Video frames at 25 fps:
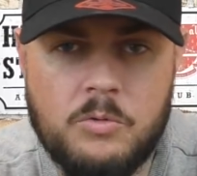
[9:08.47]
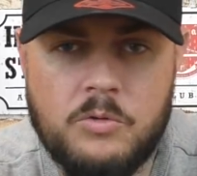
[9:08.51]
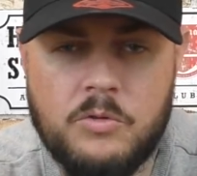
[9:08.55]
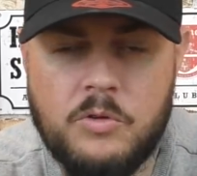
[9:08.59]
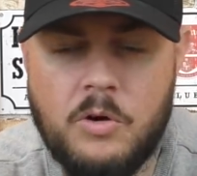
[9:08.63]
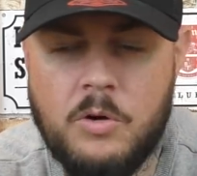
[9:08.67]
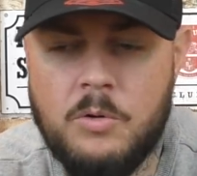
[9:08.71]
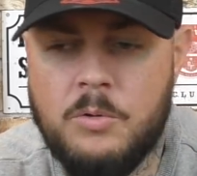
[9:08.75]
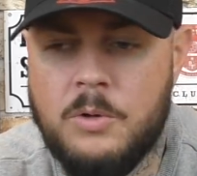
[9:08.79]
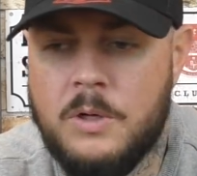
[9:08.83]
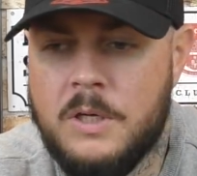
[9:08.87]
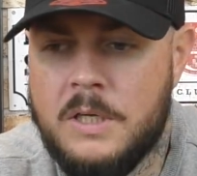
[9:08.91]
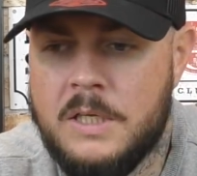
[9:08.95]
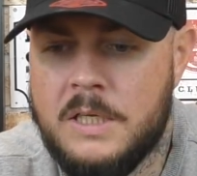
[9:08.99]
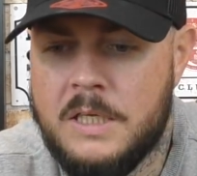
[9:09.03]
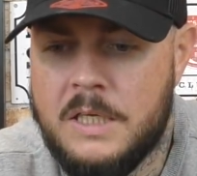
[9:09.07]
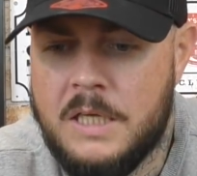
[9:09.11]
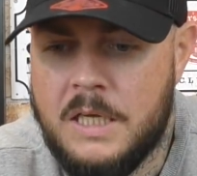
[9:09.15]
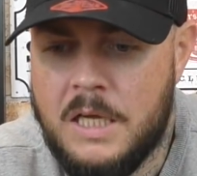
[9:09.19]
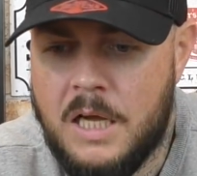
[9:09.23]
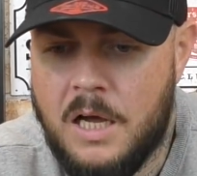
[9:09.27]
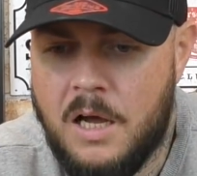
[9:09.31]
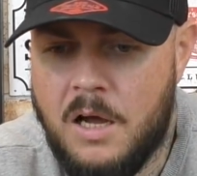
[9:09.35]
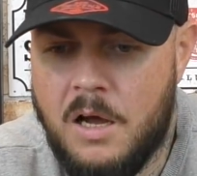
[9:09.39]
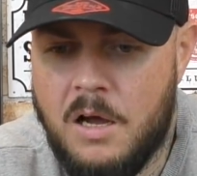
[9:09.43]
So
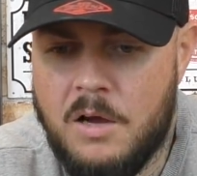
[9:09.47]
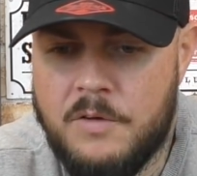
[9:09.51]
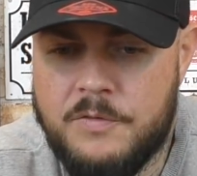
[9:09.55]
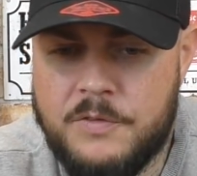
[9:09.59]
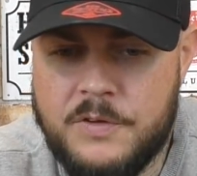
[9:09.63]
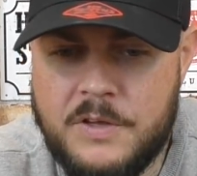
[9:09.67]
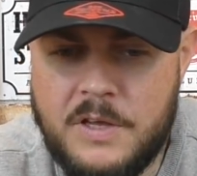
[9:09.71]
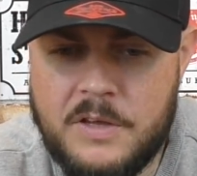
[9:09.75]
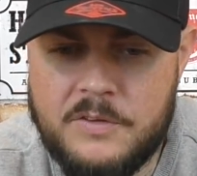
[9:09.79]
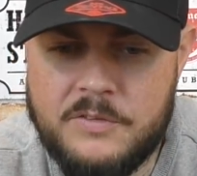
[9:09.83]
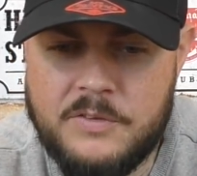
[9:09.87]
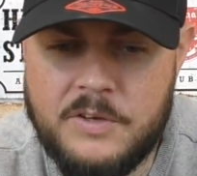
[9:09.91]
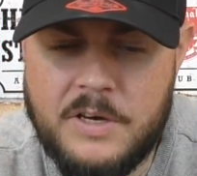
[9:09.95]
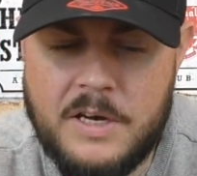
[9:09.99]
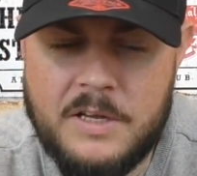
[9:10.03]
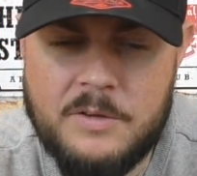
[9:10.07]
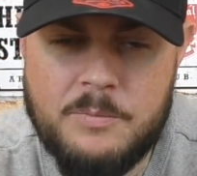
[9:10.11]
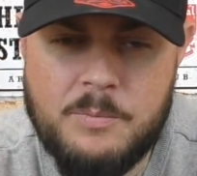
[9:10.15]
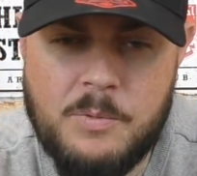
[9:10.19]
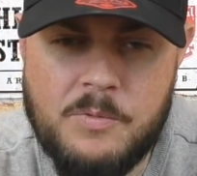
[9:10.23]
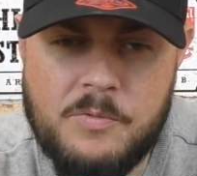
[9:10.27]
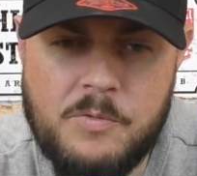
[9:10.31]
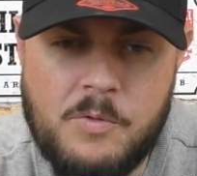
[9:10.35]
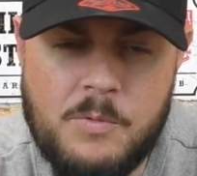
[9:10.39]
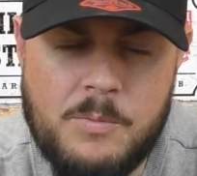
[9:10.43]
for yesterday's
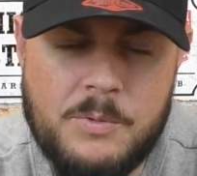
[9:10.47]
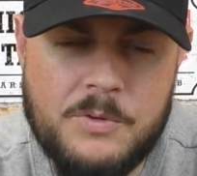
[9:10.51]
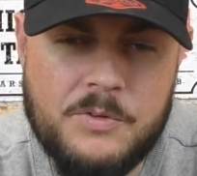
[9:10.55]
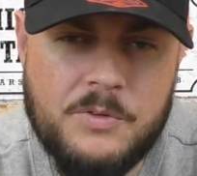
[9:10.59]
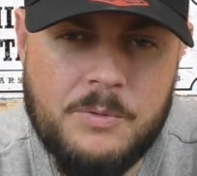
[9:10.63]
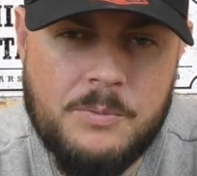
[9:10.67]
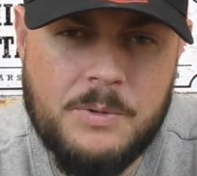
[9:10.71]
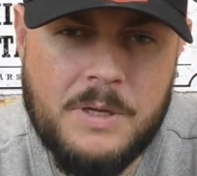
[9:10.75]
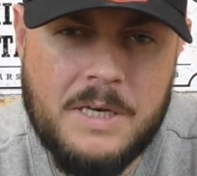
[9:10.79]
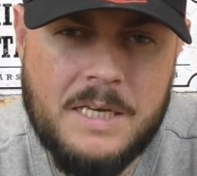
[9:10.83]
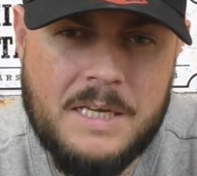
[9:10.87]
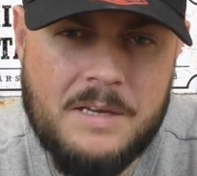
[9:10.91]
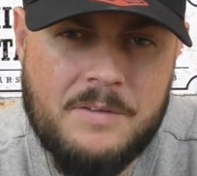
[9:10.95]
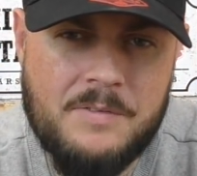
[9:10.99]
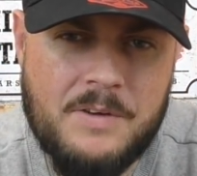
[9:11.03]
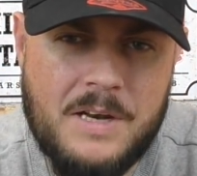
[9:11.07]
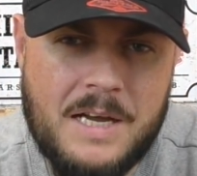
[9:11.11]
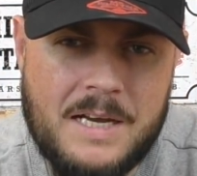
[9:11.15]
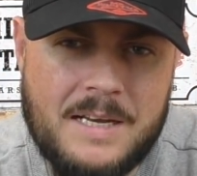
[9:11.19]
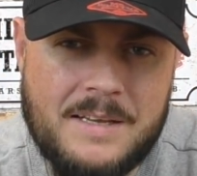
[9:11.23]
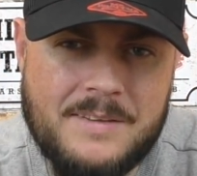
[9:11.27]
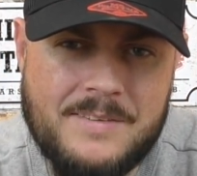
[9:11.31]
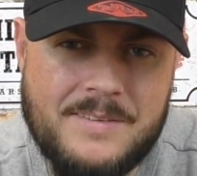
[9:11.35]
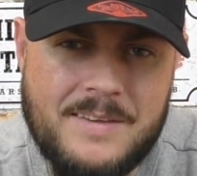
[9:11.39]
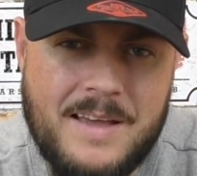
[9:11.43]
performance, I'm going to give
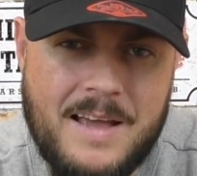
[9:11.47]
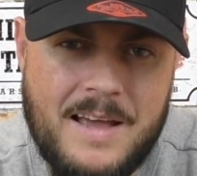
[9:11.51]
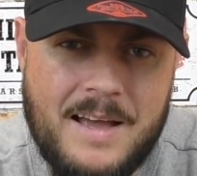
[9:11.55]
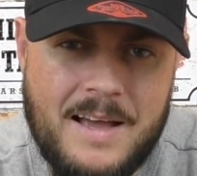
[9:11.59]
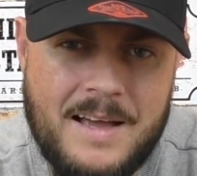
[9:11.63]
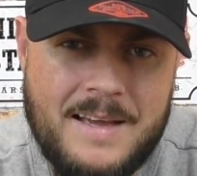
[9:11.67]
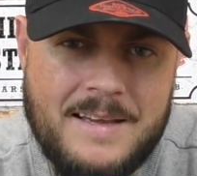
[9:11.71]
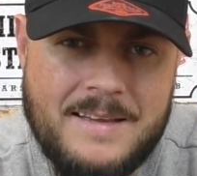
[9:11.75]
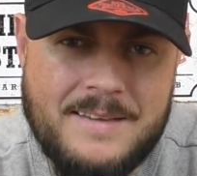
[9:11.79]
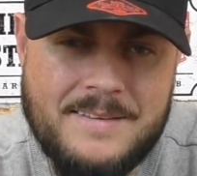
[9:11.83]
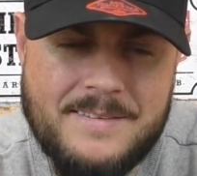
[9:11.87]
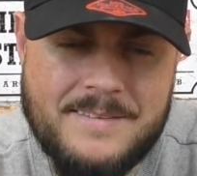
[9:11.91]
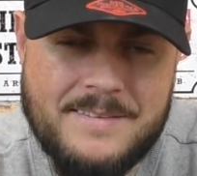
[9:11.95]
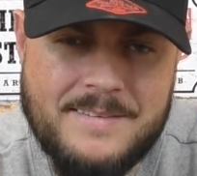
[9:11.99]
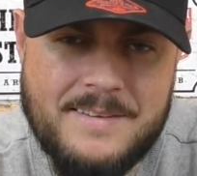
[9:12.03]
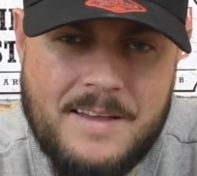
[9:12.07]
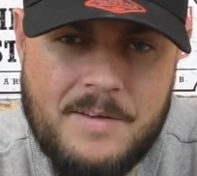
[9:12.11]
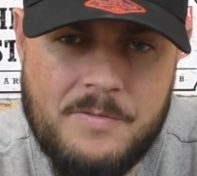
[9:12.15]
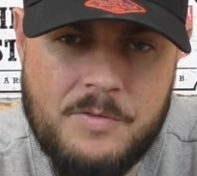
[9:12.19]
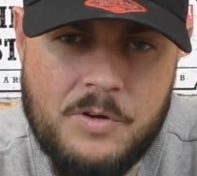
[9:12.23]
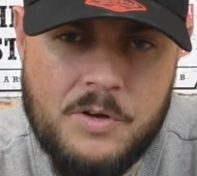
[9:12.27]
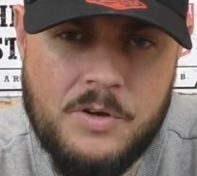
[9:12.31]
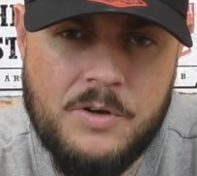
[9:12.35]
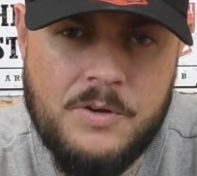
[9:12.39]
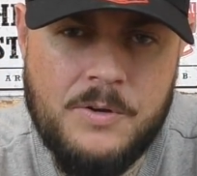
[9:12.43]
Lacazette a
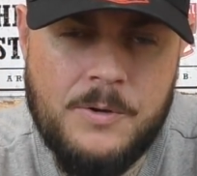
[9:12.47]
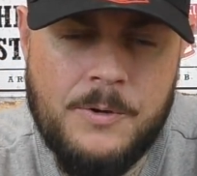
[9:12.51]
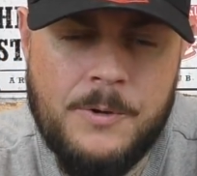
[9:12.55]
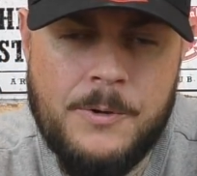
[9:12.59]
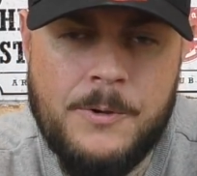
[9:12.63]
7.